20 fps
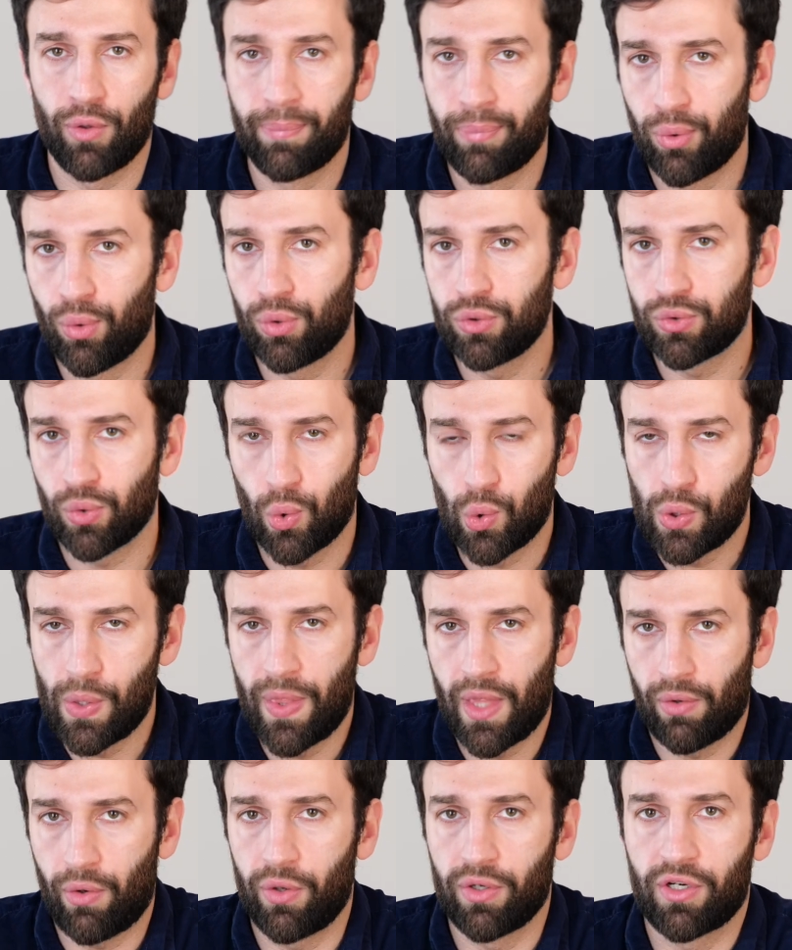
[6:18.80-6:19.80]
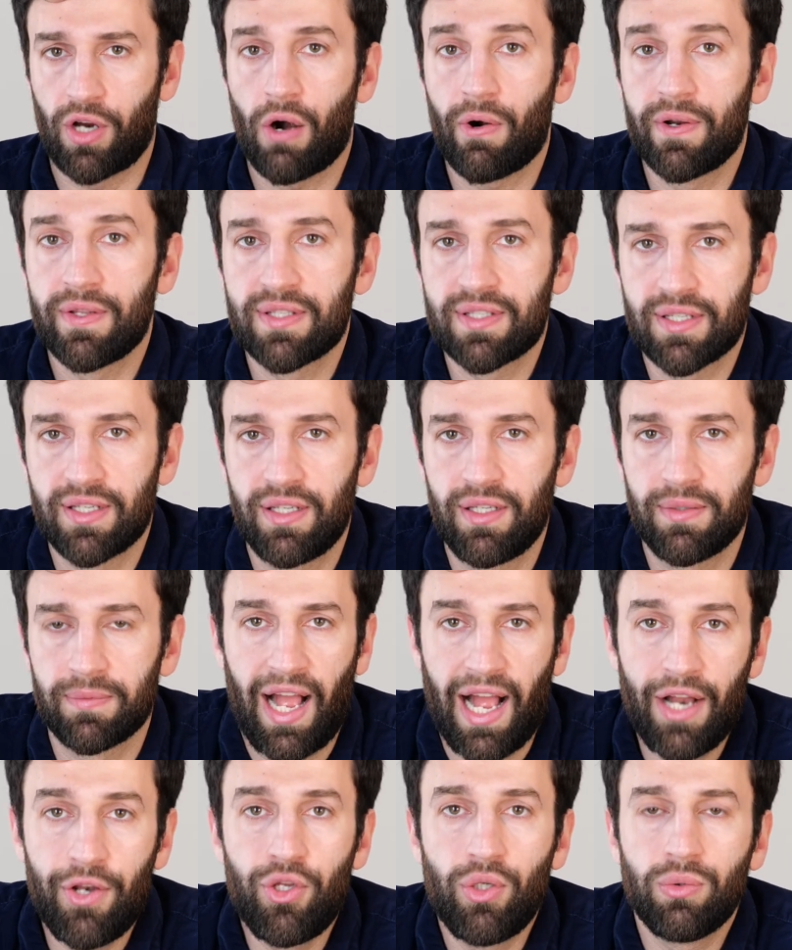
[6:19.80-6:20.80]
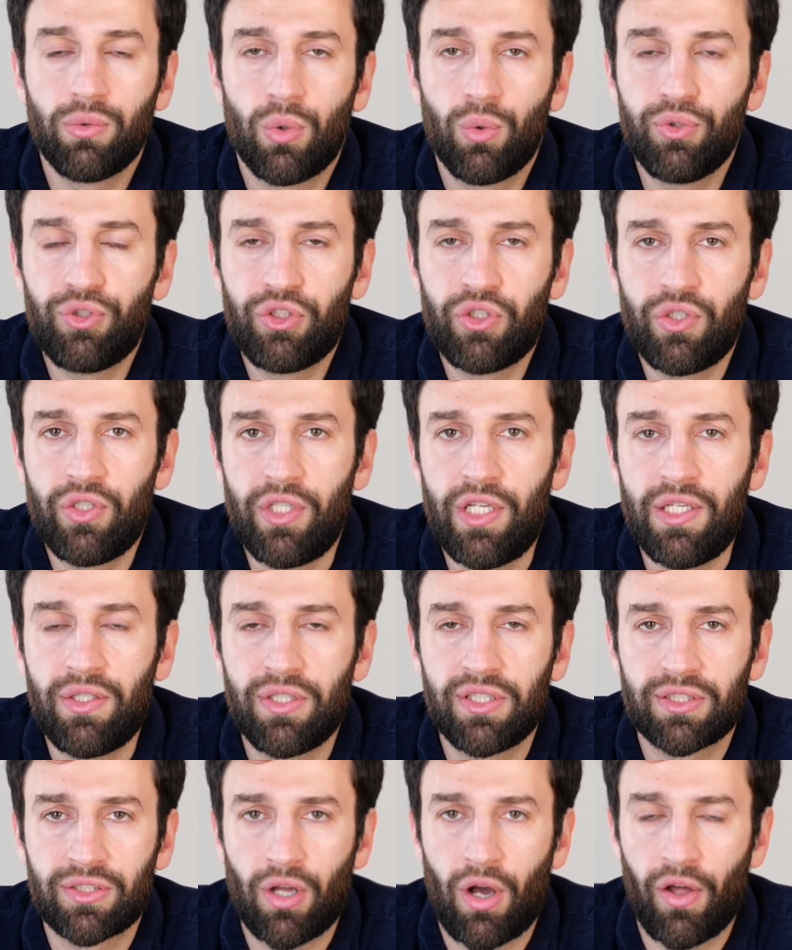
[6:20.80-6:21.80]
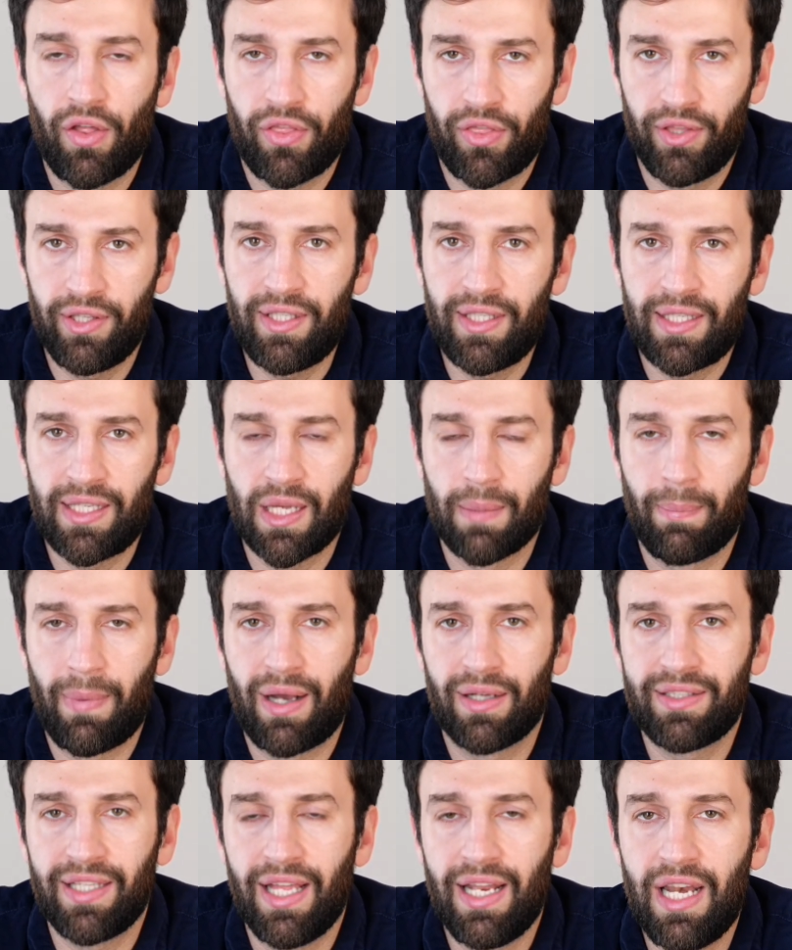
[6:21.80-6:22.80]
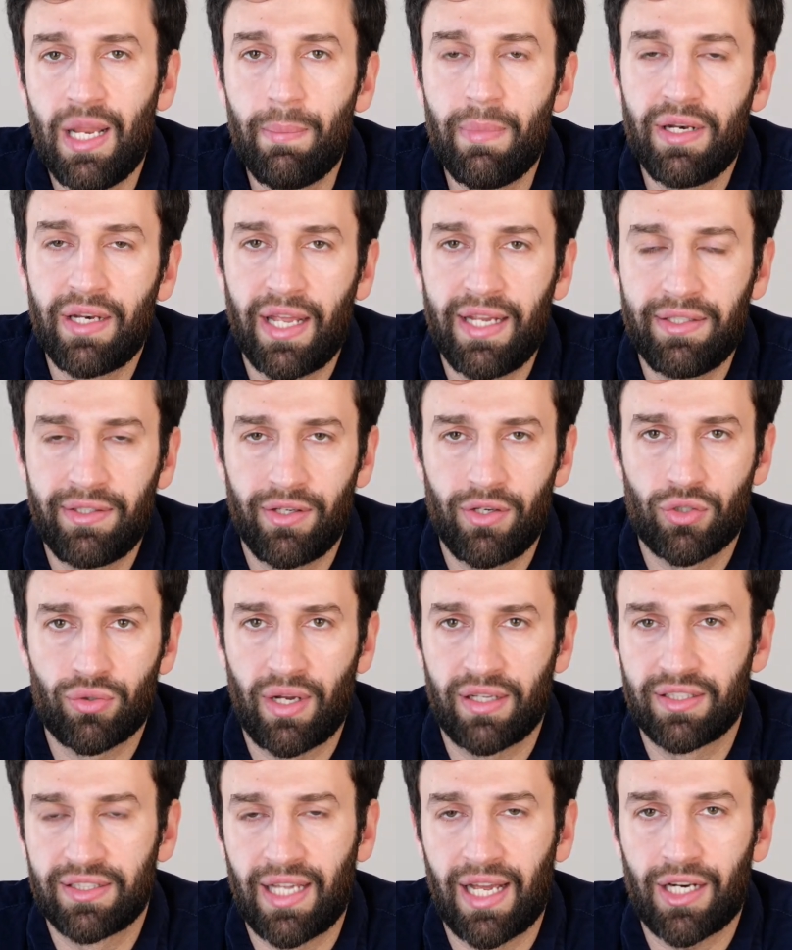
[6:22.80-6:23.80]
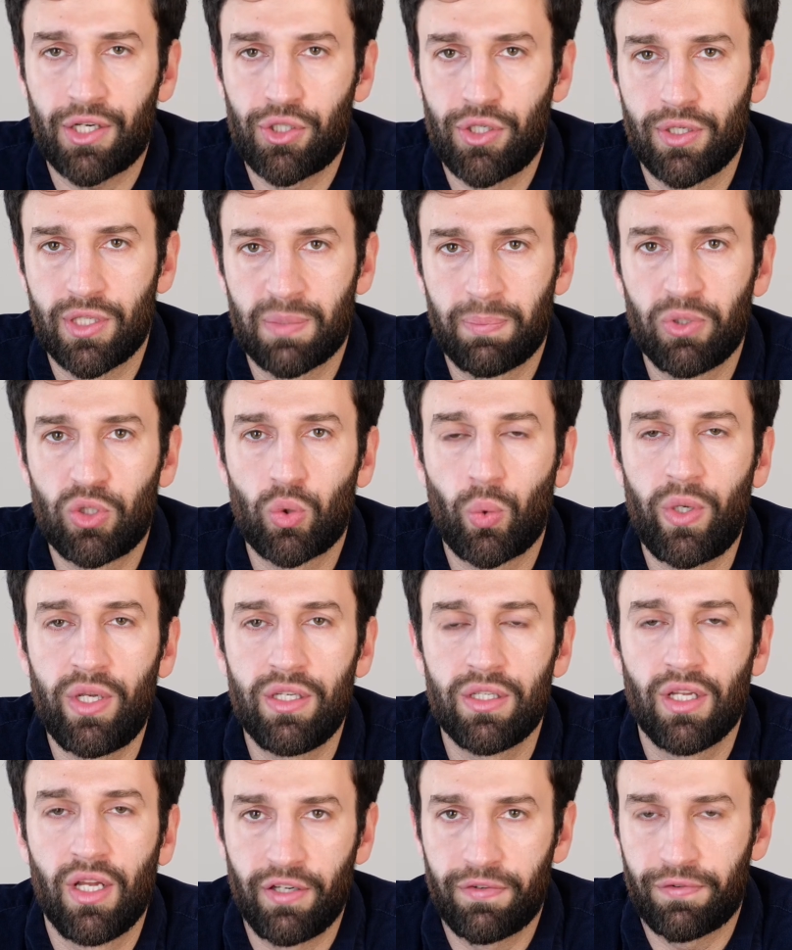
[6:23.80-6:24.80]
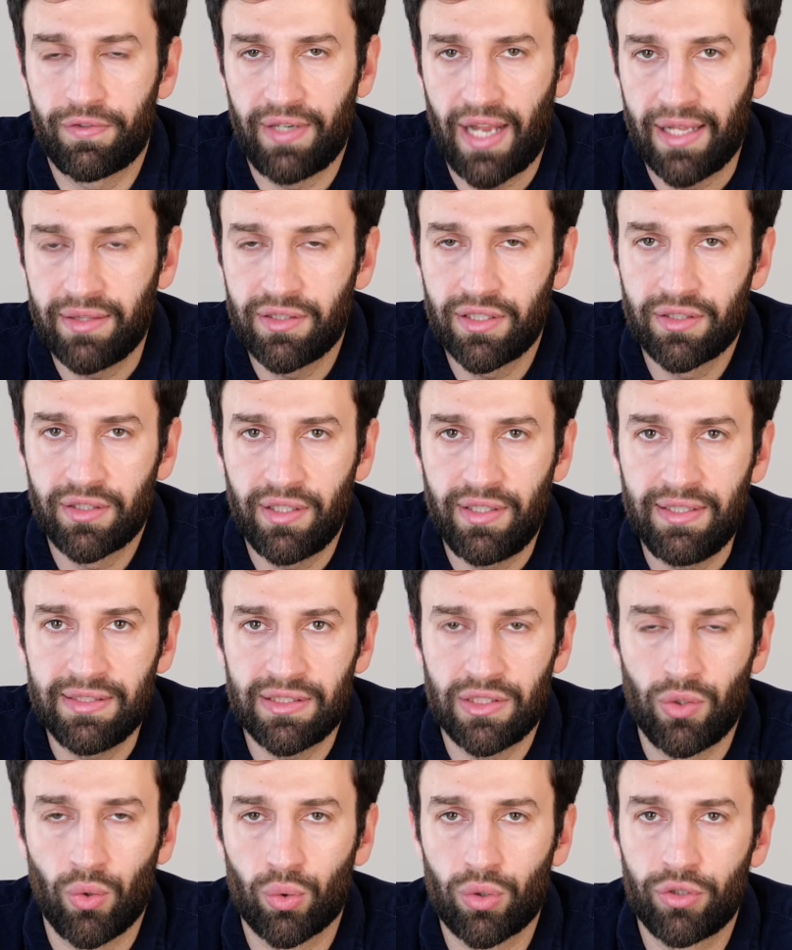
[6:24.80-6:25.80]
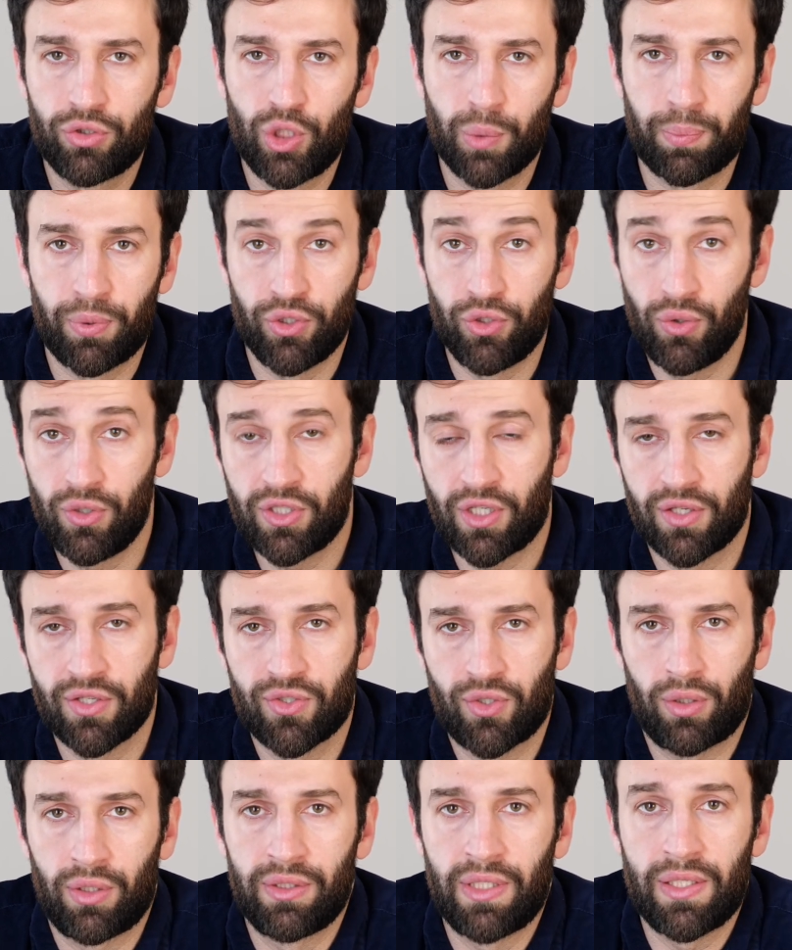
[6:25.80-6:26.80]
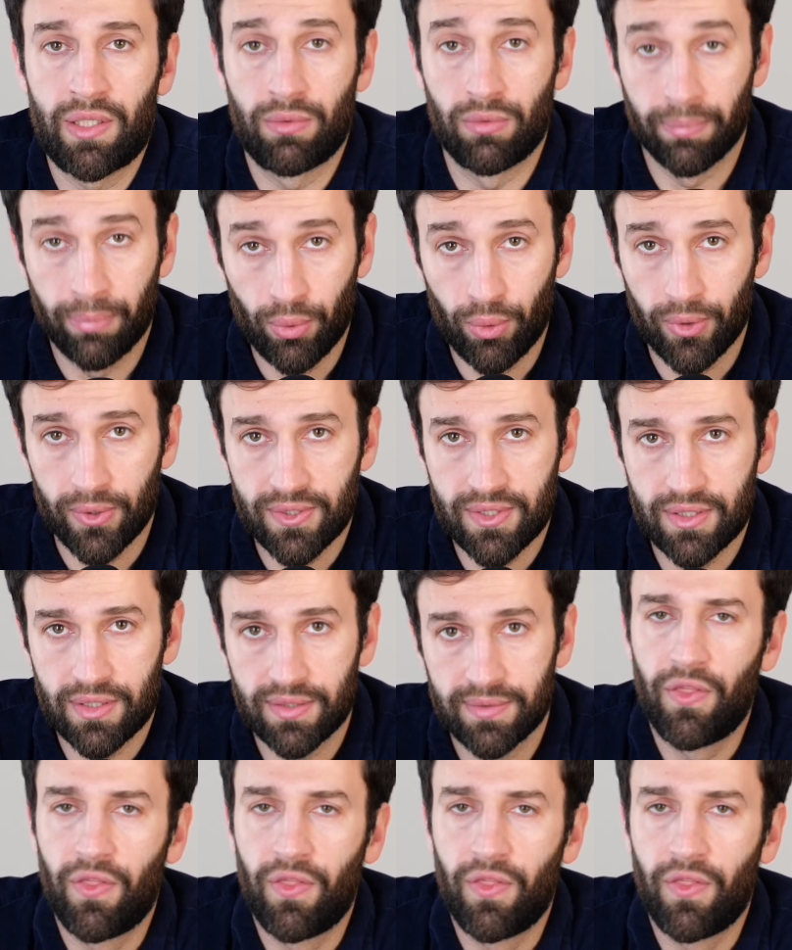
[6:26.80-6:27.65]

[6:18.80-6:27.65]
report all in their own currency, and you also need to start thinking about eliminating transactions between different entities in order to produce consolidated reports.